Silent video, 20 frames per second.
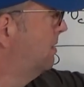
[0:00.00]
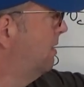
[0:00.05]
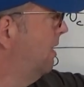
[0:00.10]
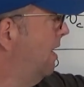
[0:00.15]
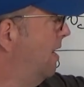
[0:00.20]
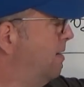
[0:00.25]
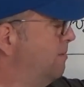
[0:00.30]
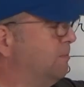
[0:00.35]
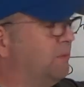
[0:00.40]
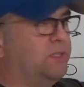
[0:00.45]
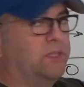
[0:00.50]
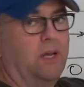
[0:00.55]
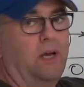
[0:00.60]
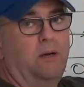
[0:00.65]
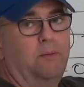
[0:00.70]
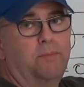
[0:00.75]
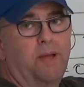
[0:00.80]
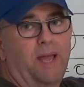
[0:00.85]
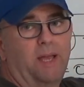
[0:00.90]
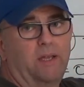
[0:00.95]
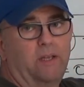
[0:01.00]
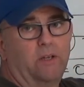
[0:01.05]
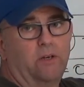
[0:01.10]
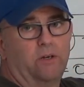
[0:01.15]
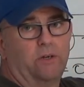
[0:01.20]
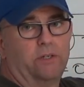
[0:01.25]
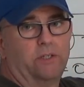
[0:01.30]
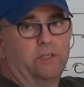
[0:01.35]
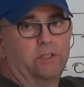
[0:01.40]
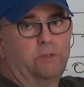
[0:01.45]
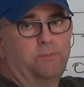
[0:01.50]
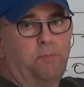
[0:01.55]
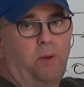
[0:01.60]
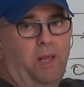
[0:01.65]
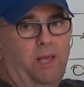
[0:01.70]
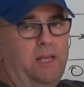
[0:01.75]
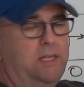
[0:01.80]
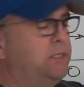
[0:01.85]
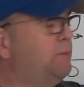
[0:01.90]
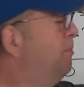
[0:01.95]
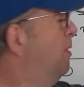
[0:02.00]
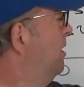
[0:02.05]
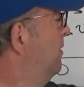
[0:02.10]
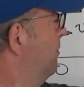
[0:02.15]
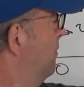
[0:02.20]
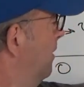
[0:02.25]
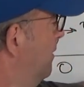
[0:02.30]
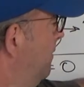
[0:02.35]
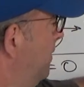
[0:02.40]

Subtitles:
times some angular displacement, then